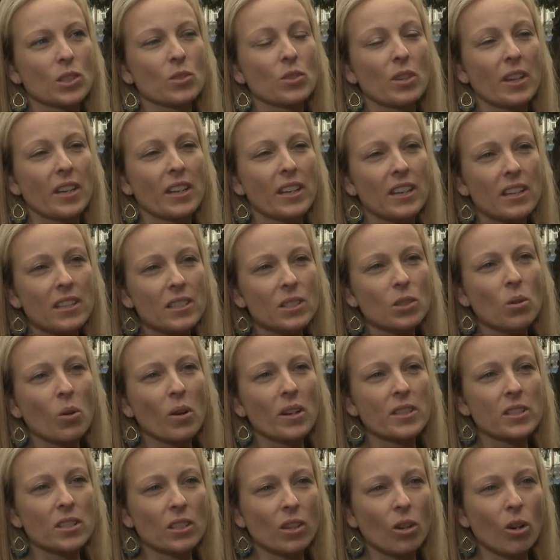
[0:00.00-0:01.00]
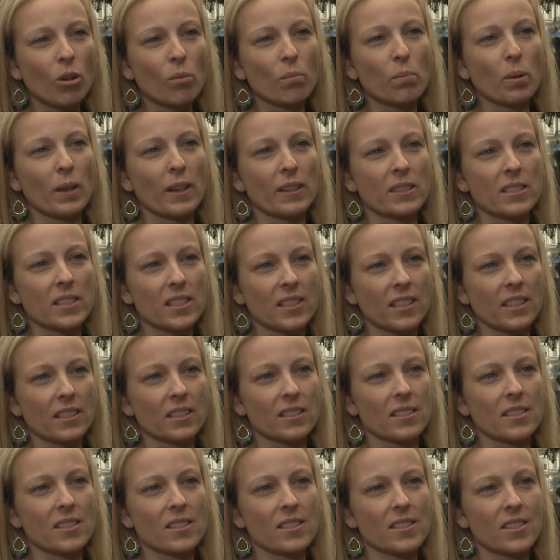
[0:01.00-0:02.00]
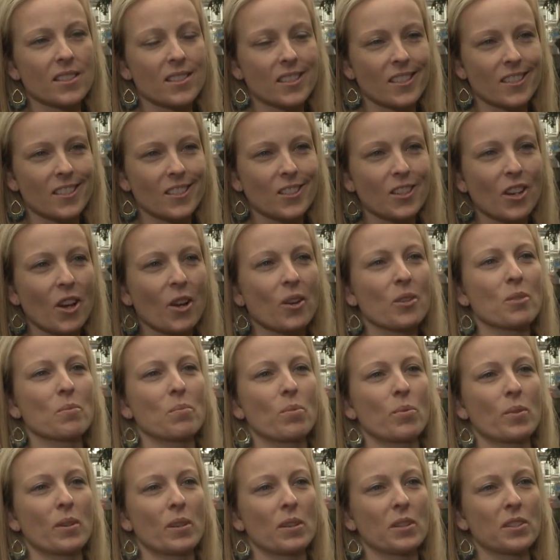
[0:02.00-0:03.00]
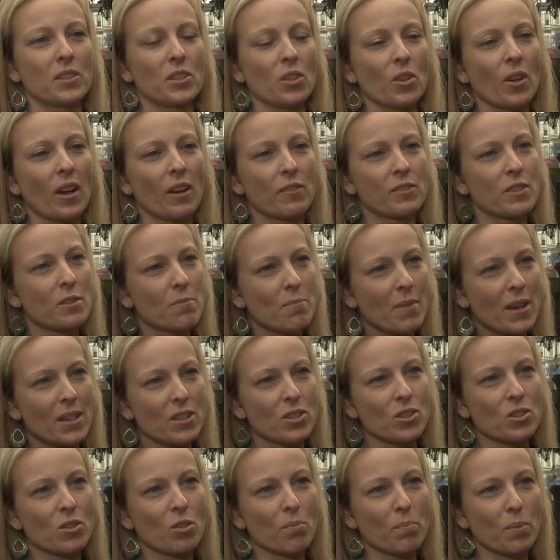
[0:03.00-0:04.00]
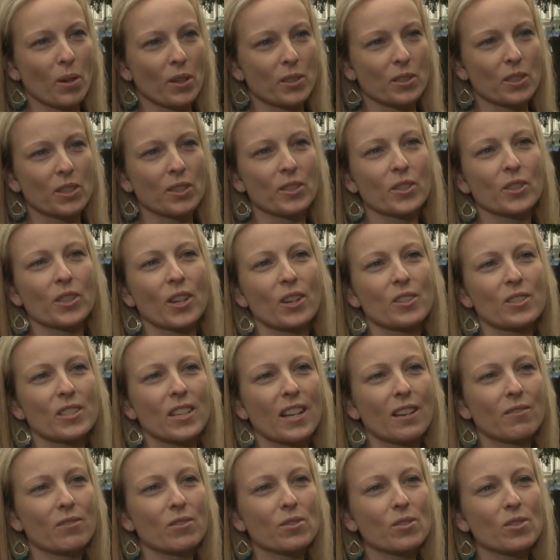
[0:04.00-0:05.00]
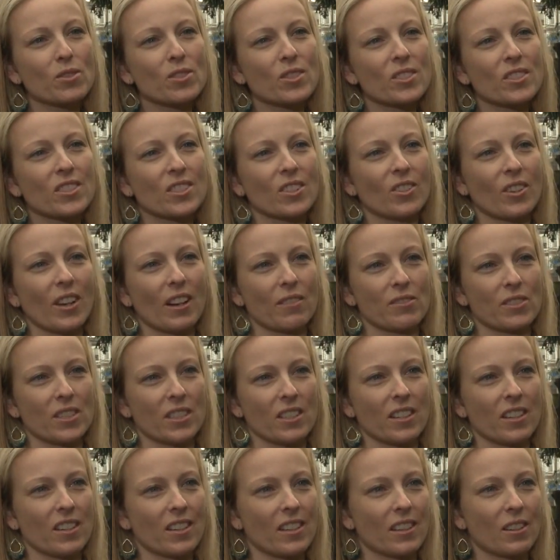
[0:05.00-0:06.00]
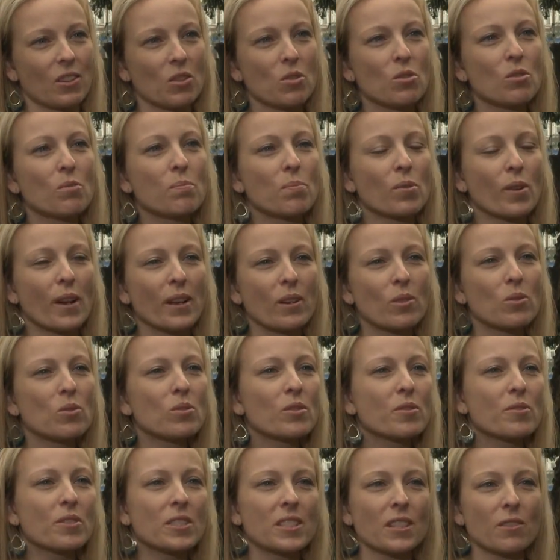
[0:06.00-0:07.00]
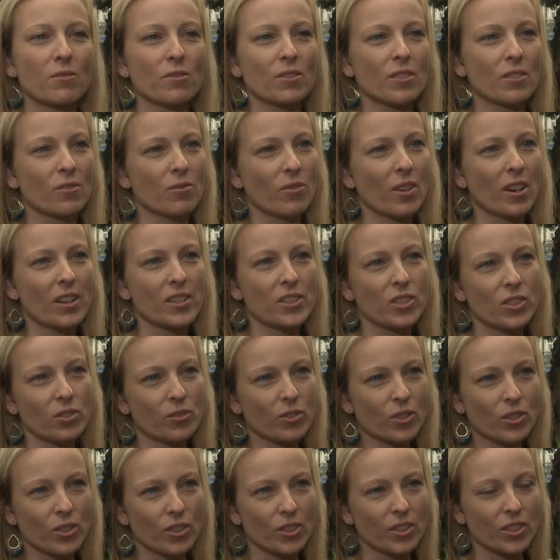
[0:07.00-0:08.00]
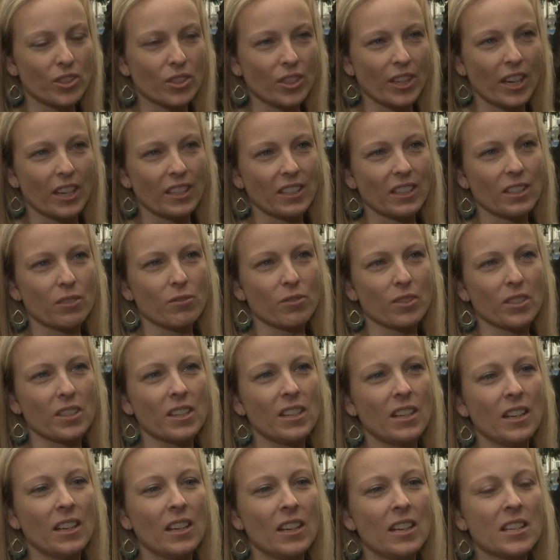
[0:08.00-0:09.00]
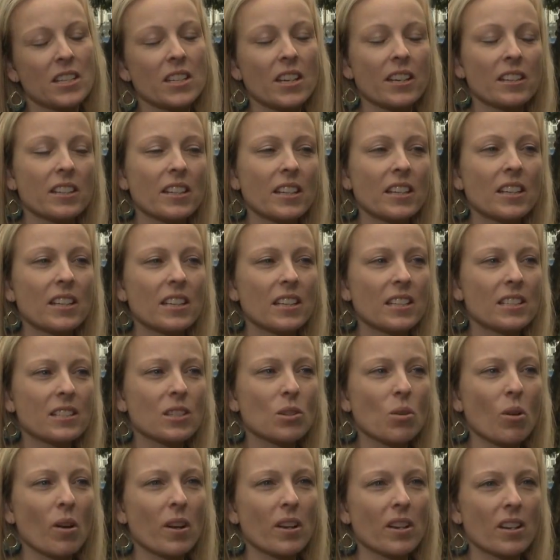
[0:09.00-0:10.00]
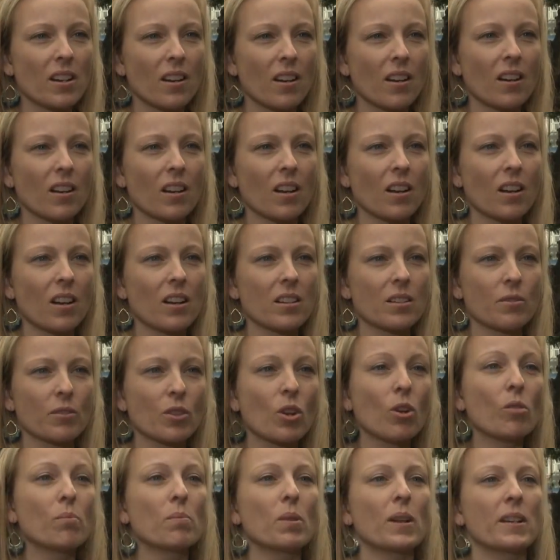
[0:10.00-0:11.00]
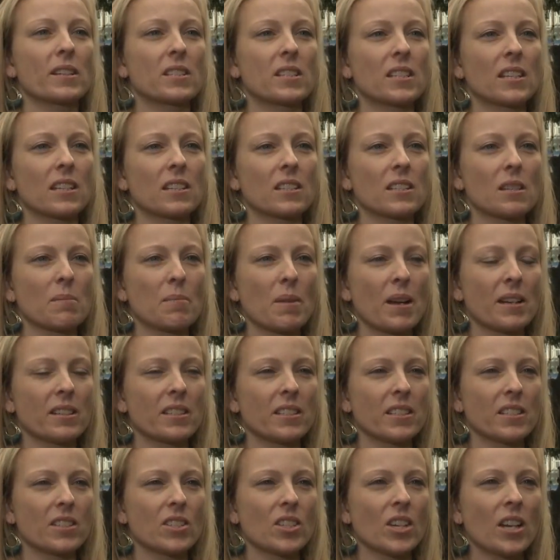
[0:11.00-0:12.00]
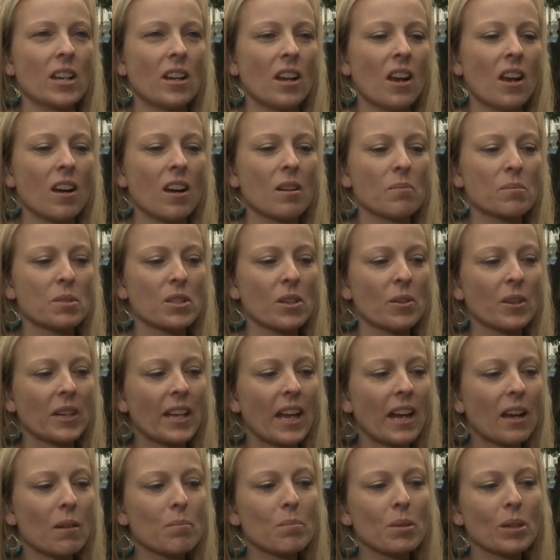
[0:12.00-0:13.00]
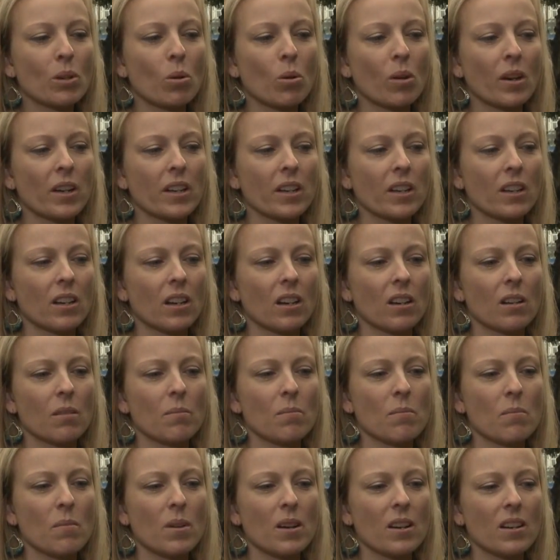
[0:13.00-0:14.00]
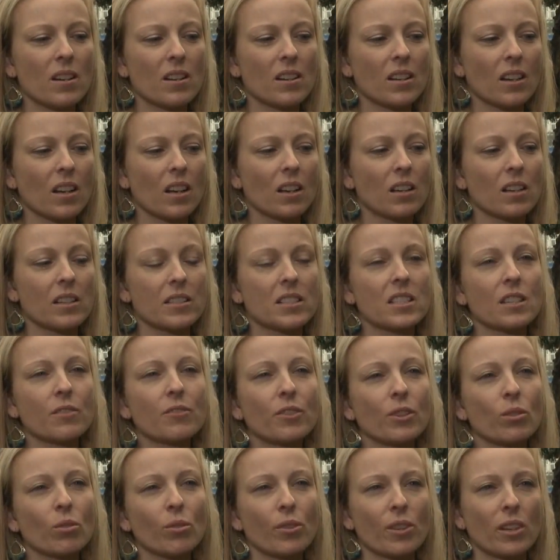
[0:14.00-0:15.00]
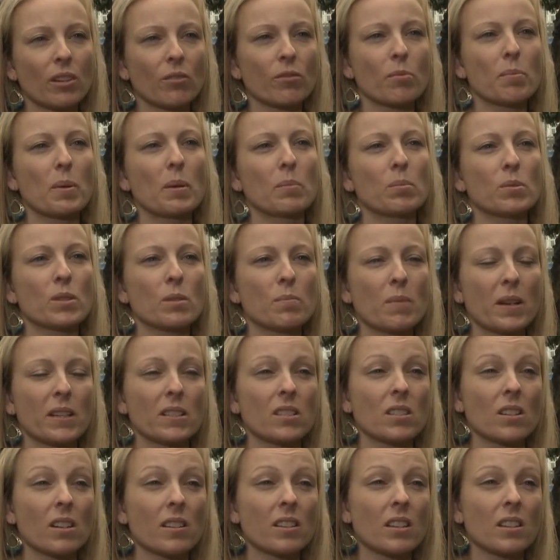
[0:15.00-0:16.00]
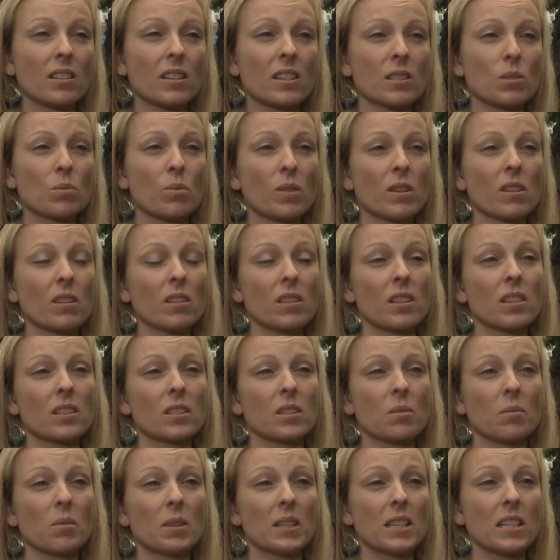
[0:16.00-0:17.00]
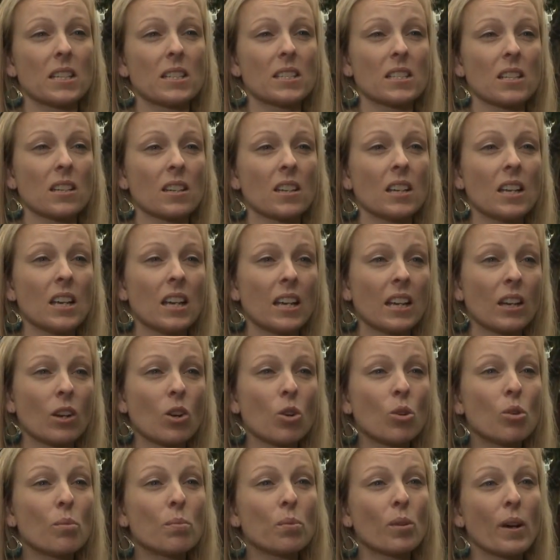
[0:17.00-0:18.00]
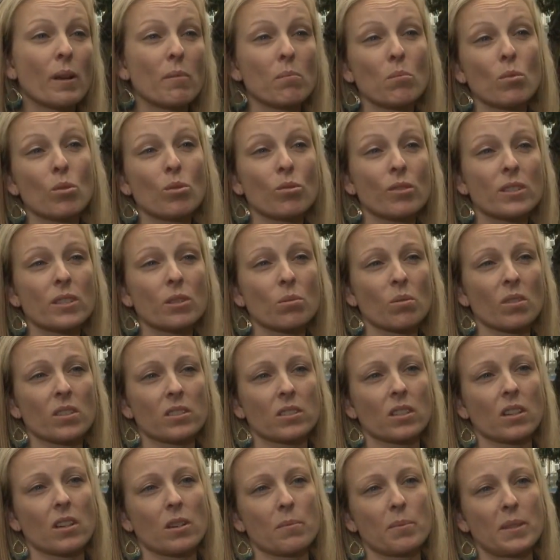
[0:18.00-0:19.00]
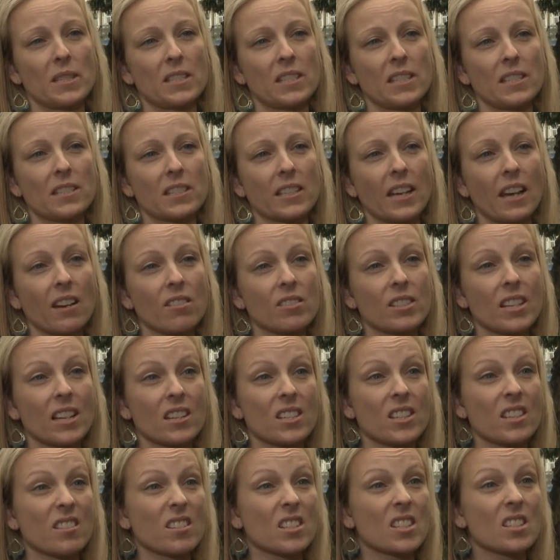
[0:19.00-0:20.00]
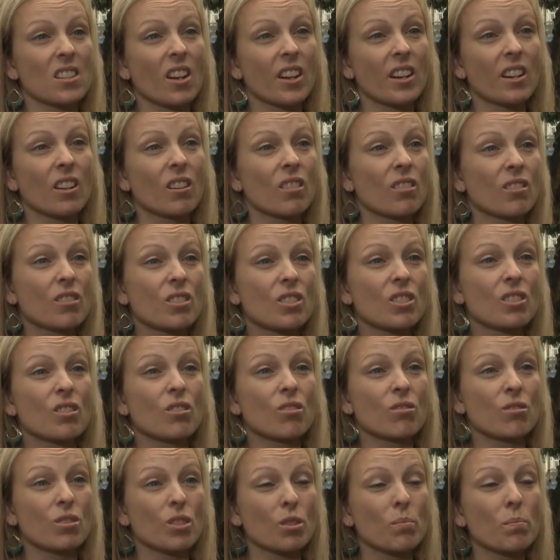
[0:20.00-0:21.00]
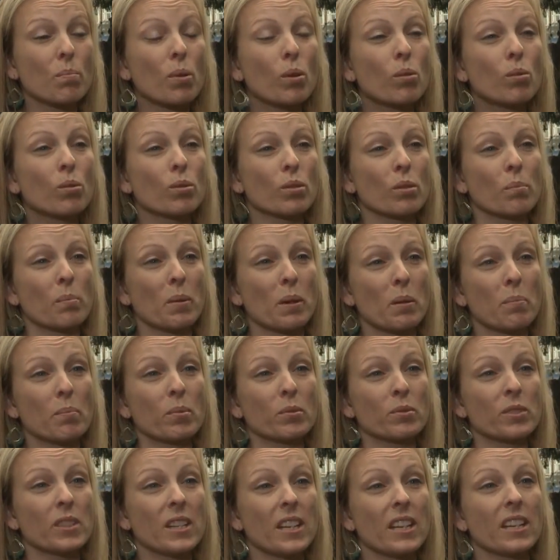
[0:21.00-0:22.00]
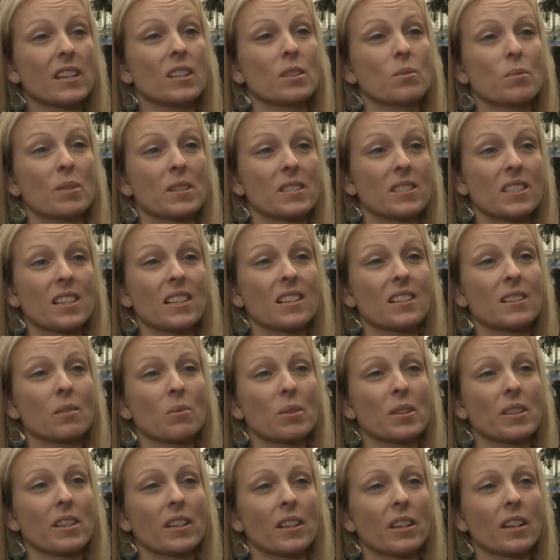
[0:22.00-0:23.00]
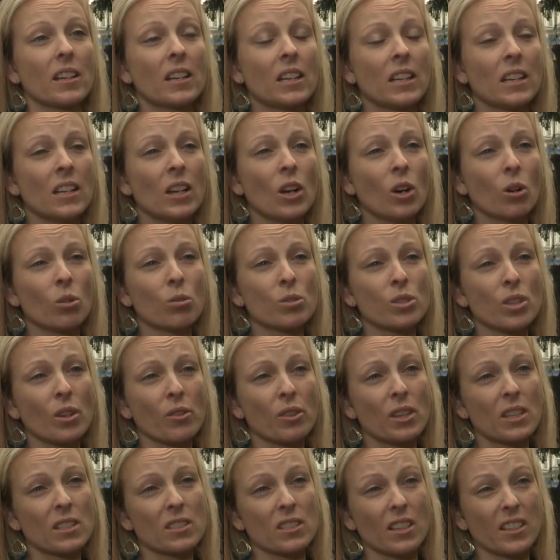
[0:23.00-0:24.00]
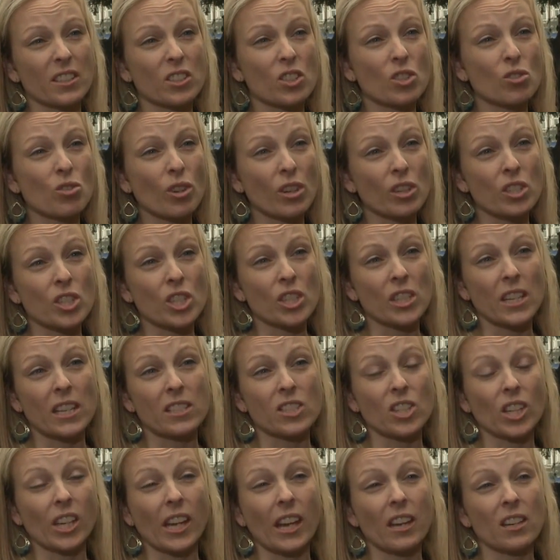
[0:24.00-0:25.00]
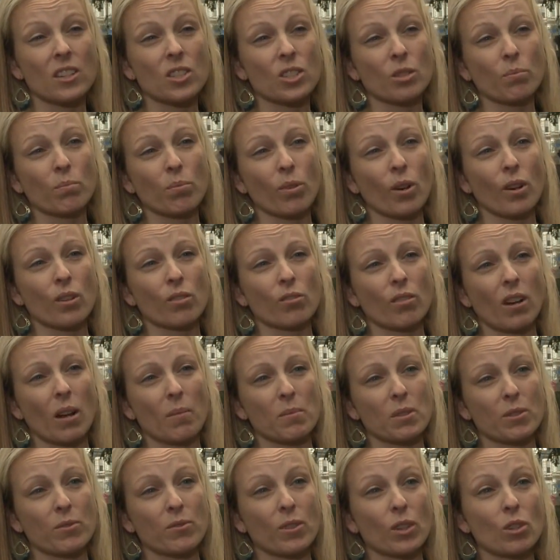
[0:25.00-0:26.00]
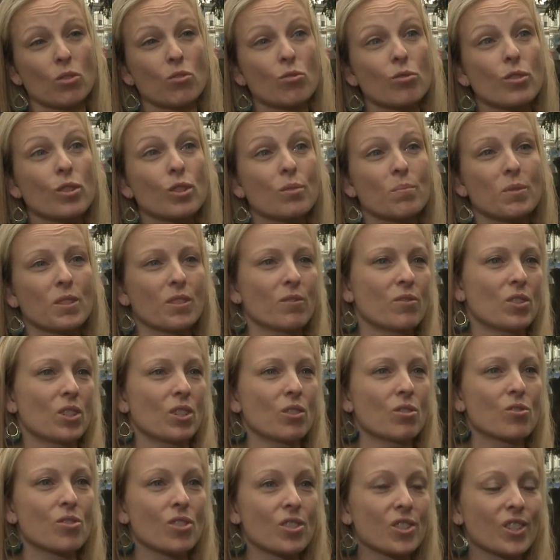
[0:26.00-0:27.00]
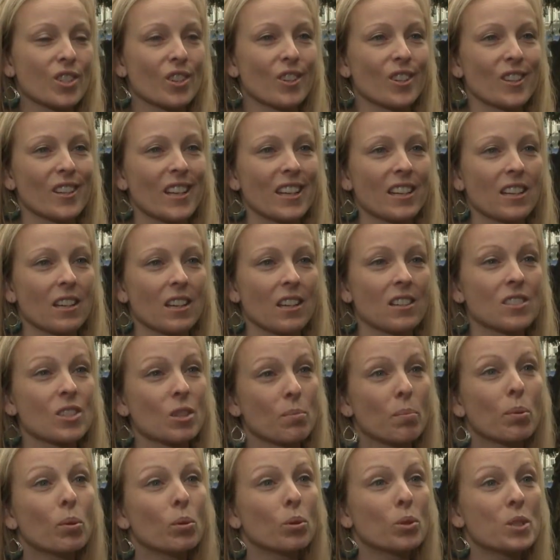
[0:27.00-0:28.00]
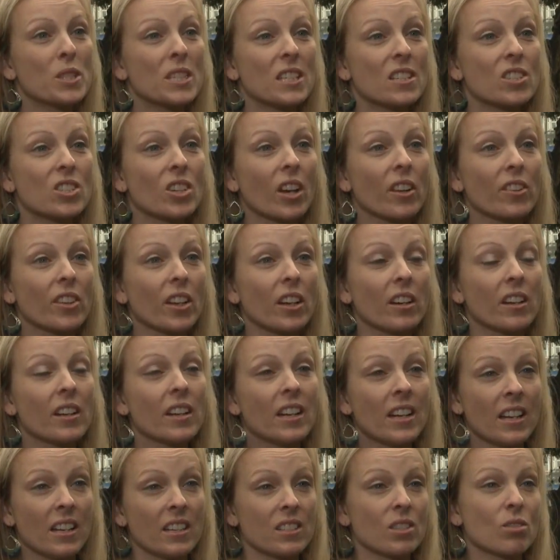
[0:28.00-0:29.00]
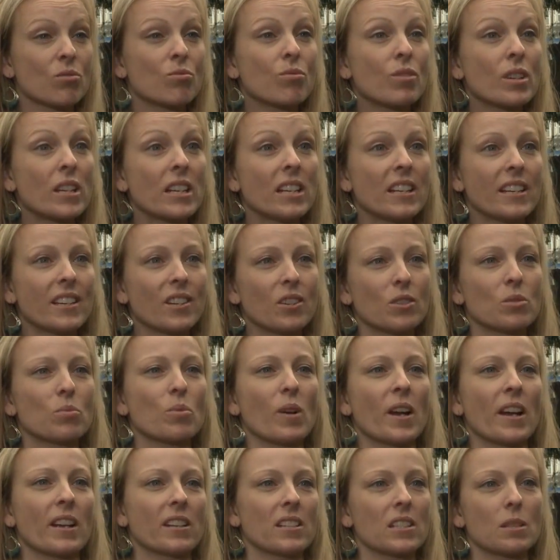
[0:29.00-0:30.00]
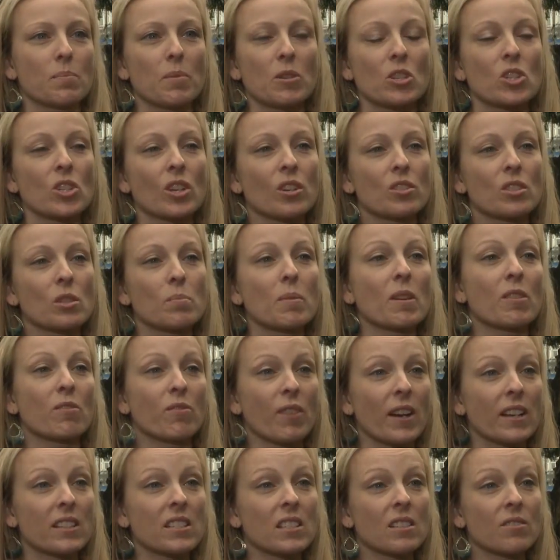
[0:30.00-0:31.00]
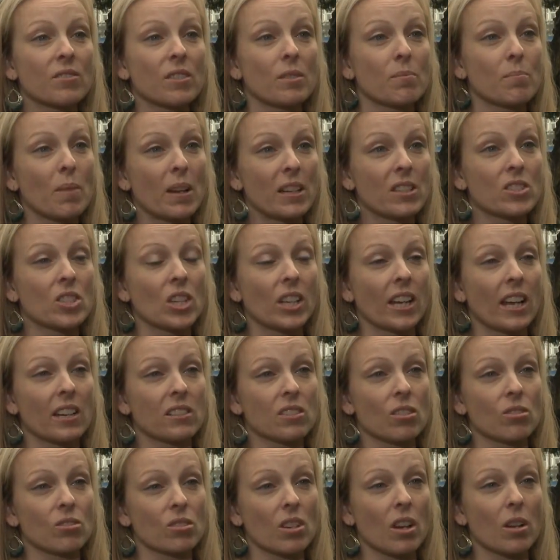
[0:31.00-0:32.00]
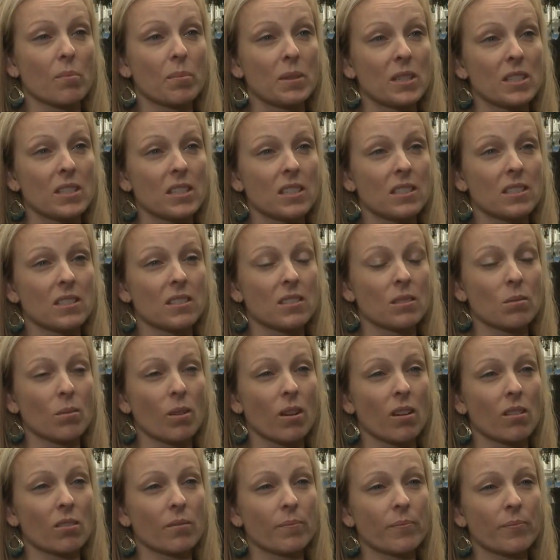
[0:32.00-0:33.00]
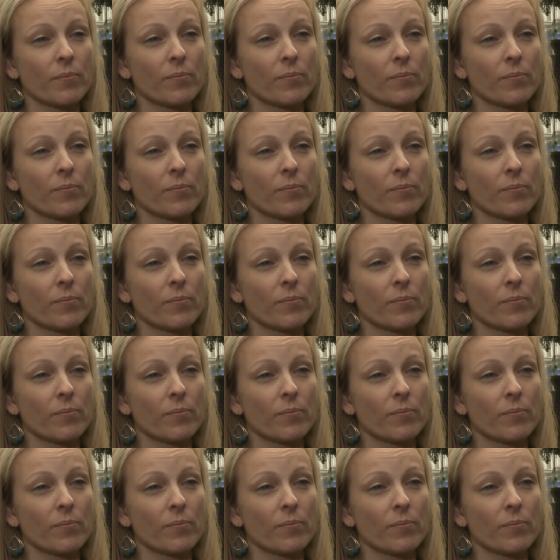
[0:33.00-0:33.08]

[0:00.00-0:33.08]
It is quite a complex thing to cope with. You have to measure your blood glucose levels, you have to incorporate all of the different advice you get given, and it is quite a kind of complex thing to manage. So it can be quite a difficult thing for people to manage, and I think that's one of the things that we need to incorporate more into our diabetes care is actually the psychological support that people need when dealing with it. Also things like structured education programs for groups of children so that they can support each other is a really good way, and it's been shown to be effective in managing adult diabetes as well.